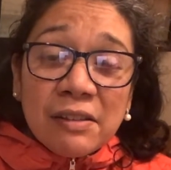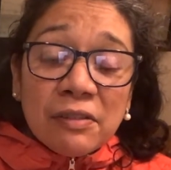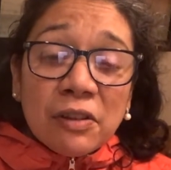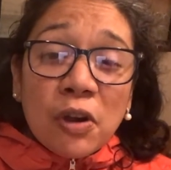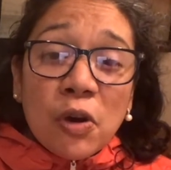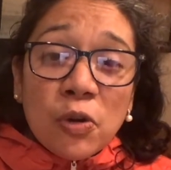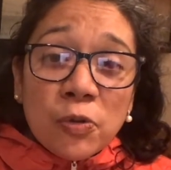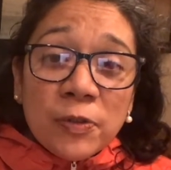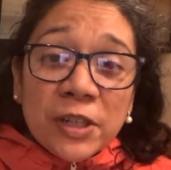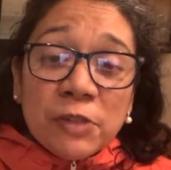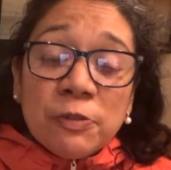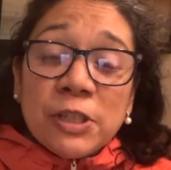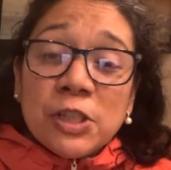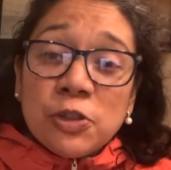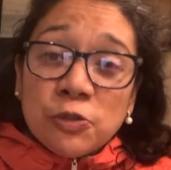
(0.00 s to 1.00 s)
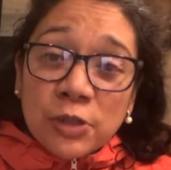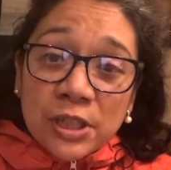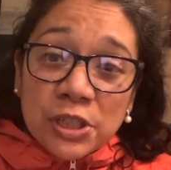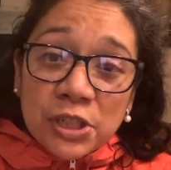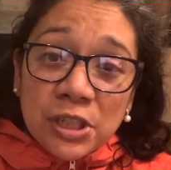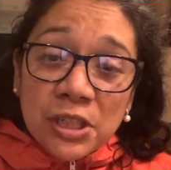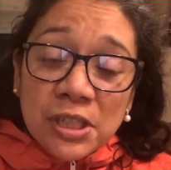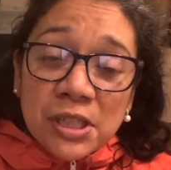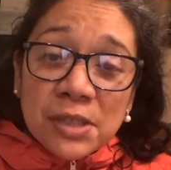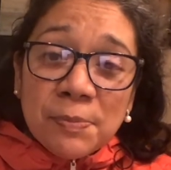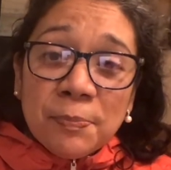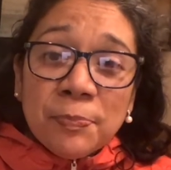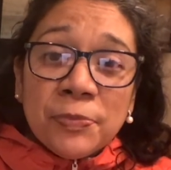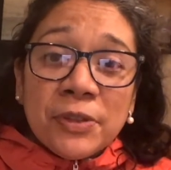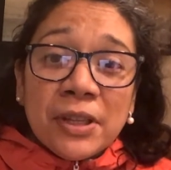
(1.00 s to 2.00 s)
COVID restrictions,
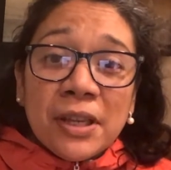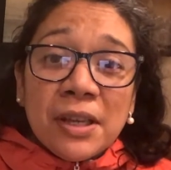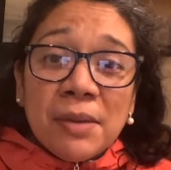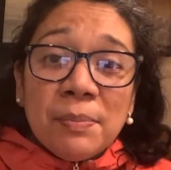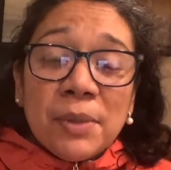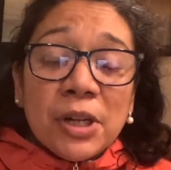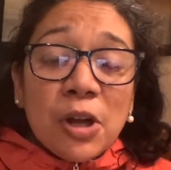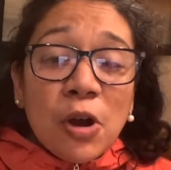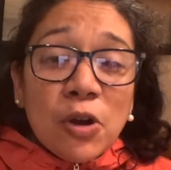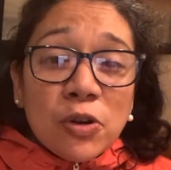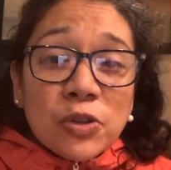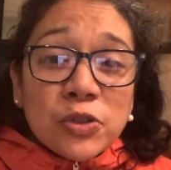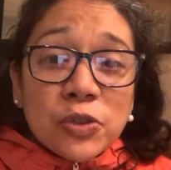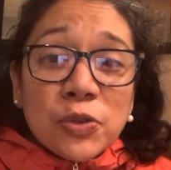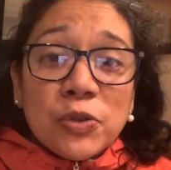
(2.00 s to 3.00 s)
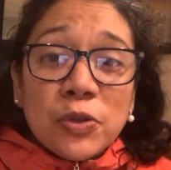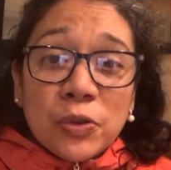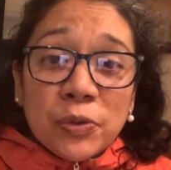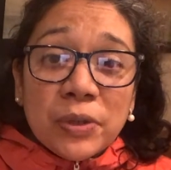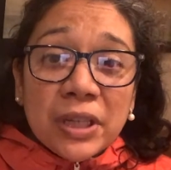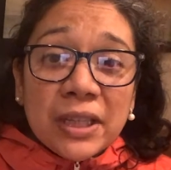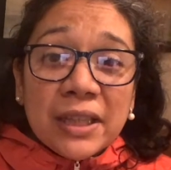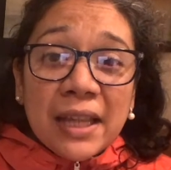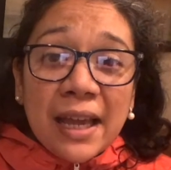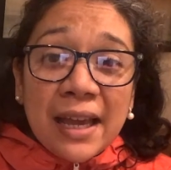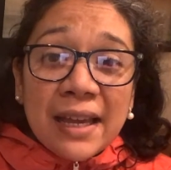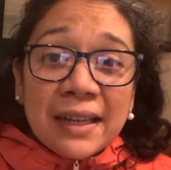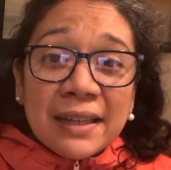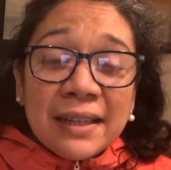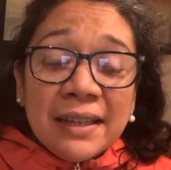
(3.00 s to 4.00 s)
but also knowing
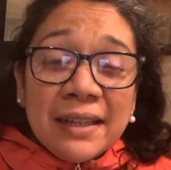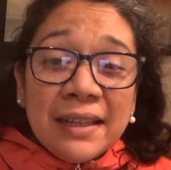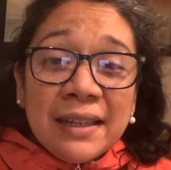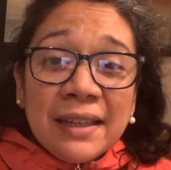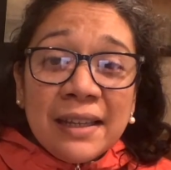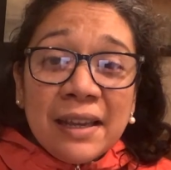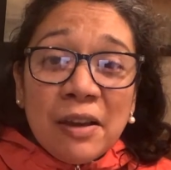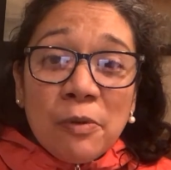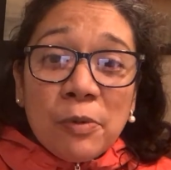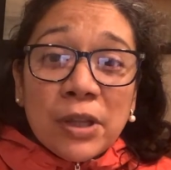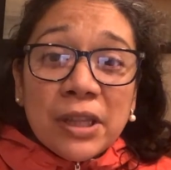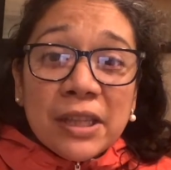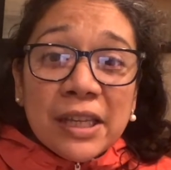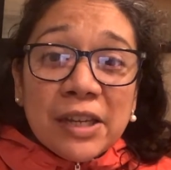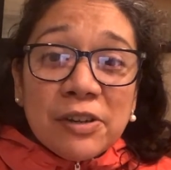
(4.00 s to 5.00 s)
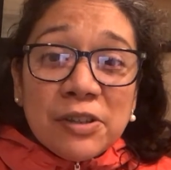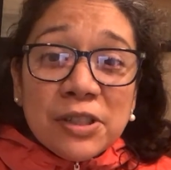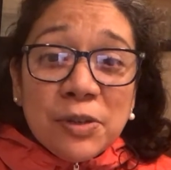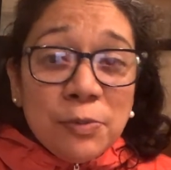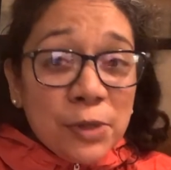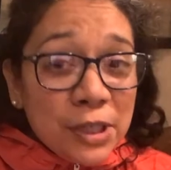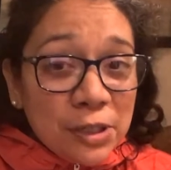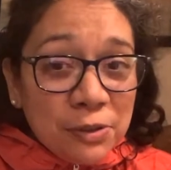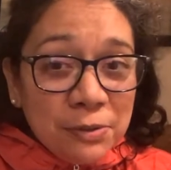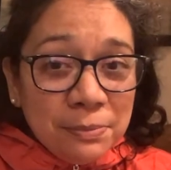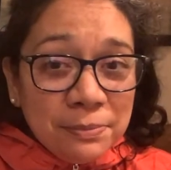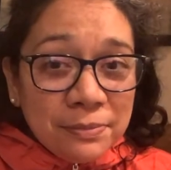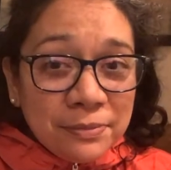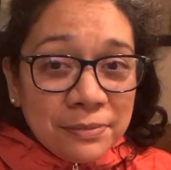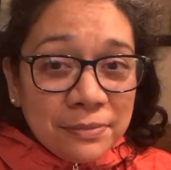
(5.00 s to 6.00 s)
that when there's a will,
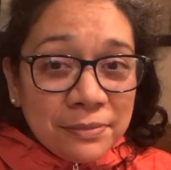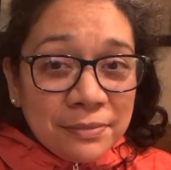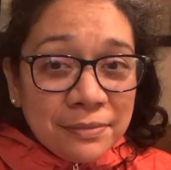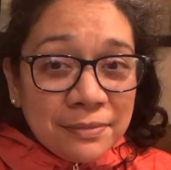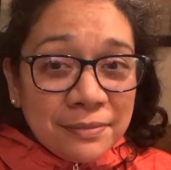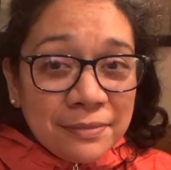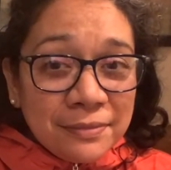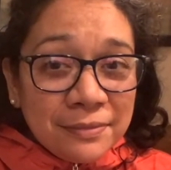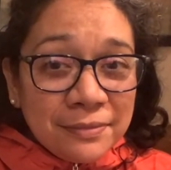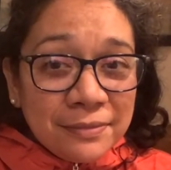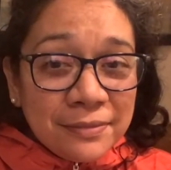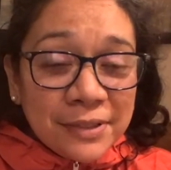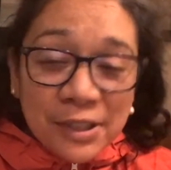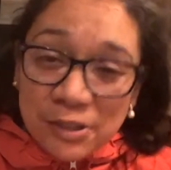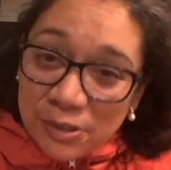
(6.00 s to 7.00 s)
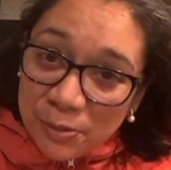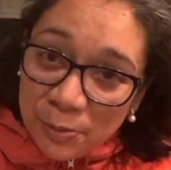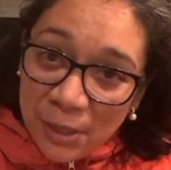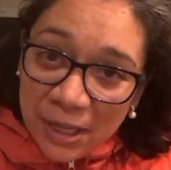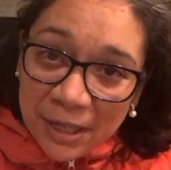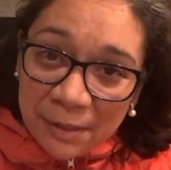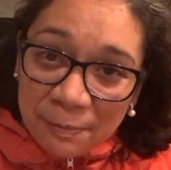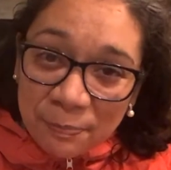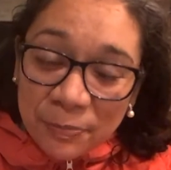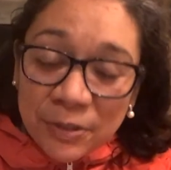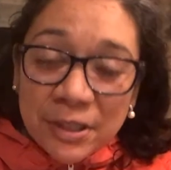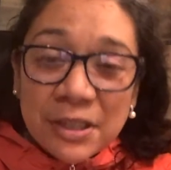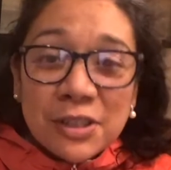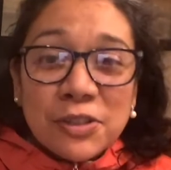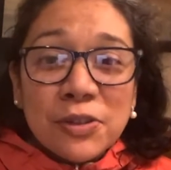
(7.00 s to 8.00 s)
there's a way.
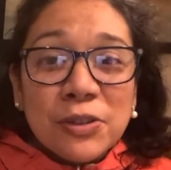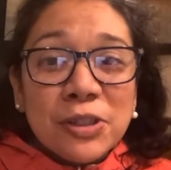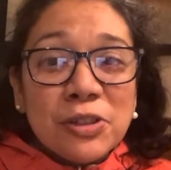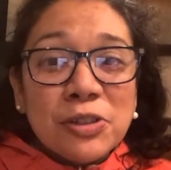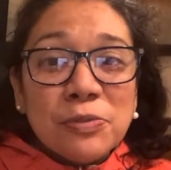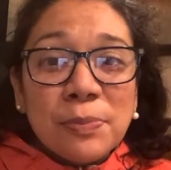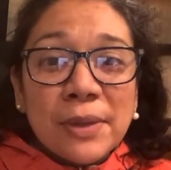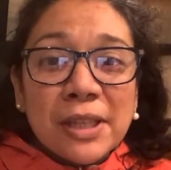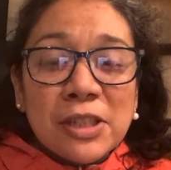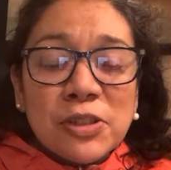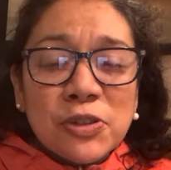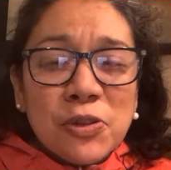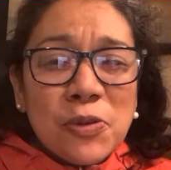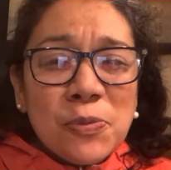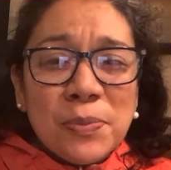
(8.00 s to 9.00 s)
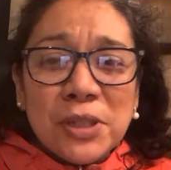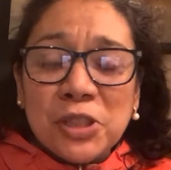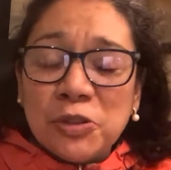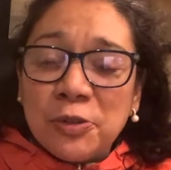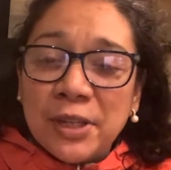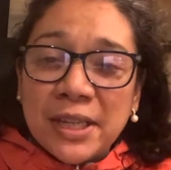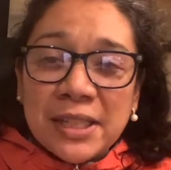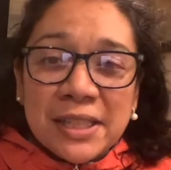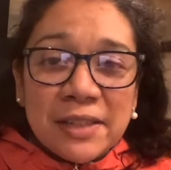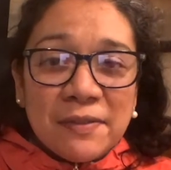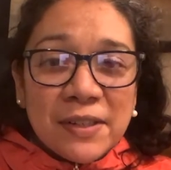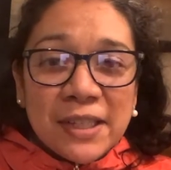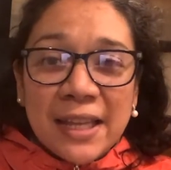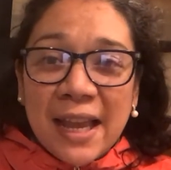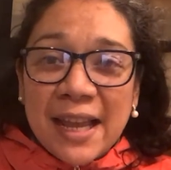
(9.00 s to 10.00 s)
So there's been so much creativity
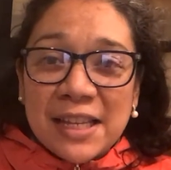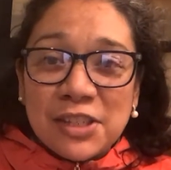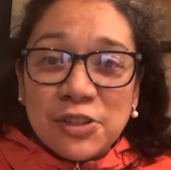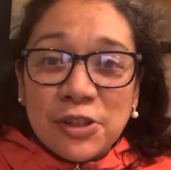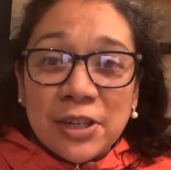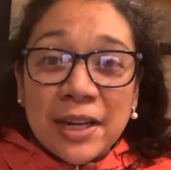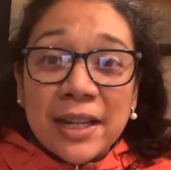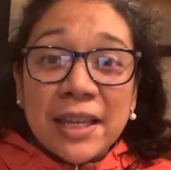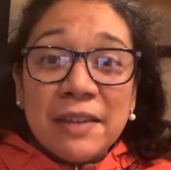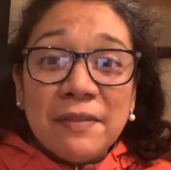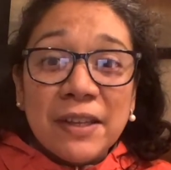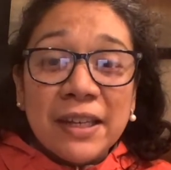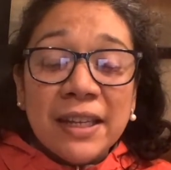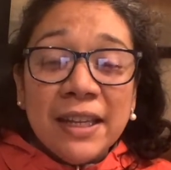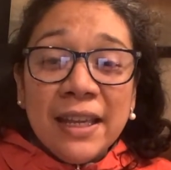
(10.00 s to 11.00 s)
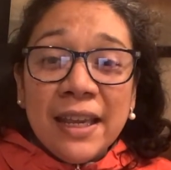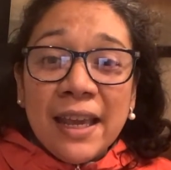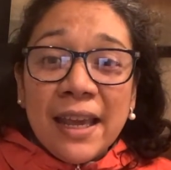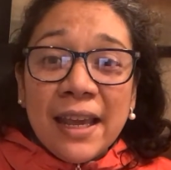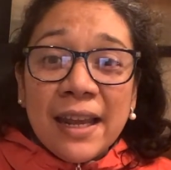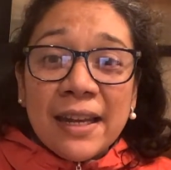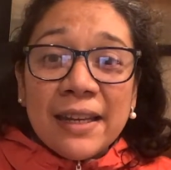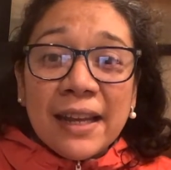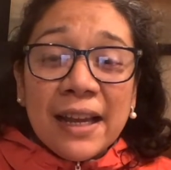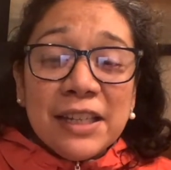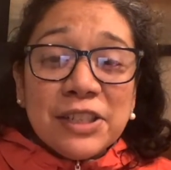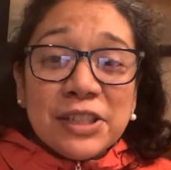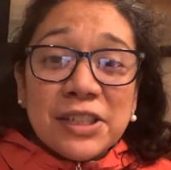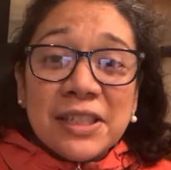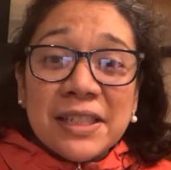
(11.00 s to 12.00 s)
that has started even not
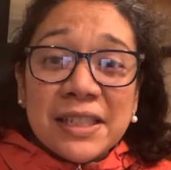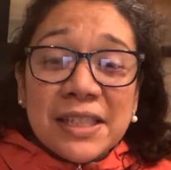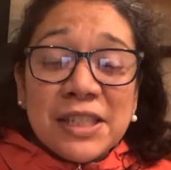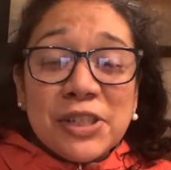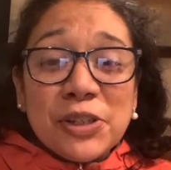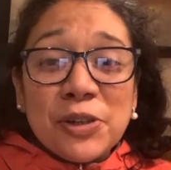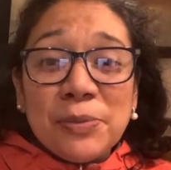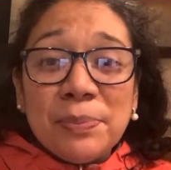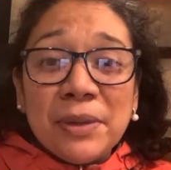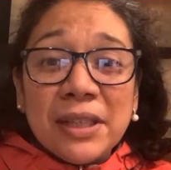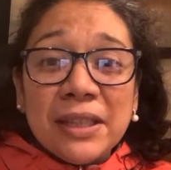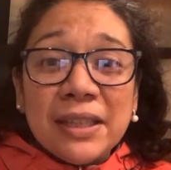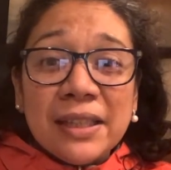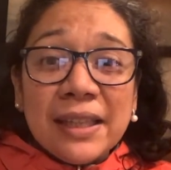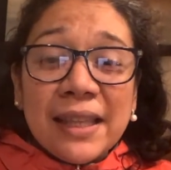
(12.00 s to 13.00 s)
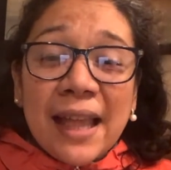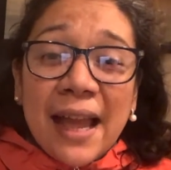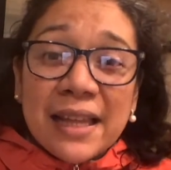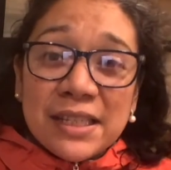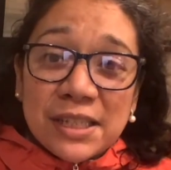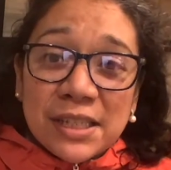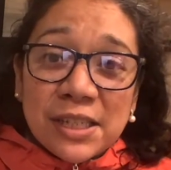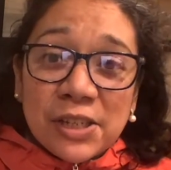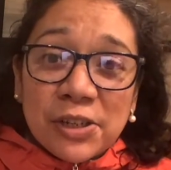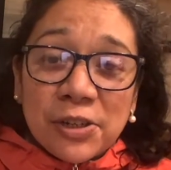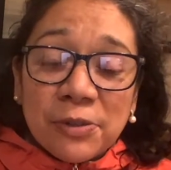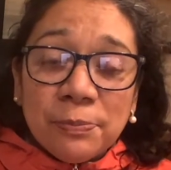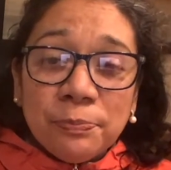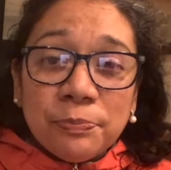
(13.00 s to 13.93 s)
just this year, but last year,